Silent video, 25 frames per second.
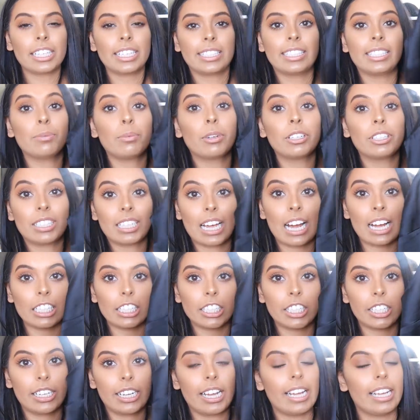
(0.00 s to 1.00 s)
This one's
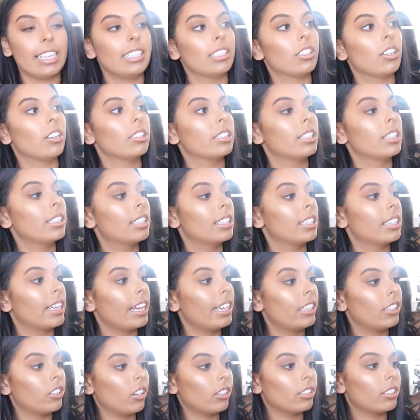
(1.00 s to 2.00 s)
actually ASOS. This is
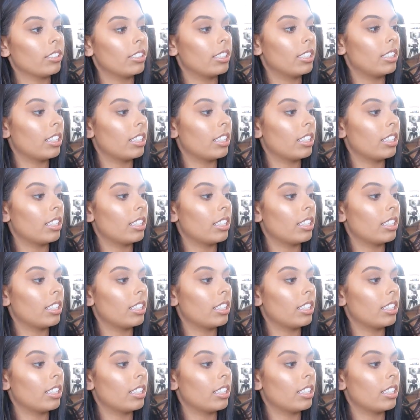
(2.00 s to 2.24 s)
ASOS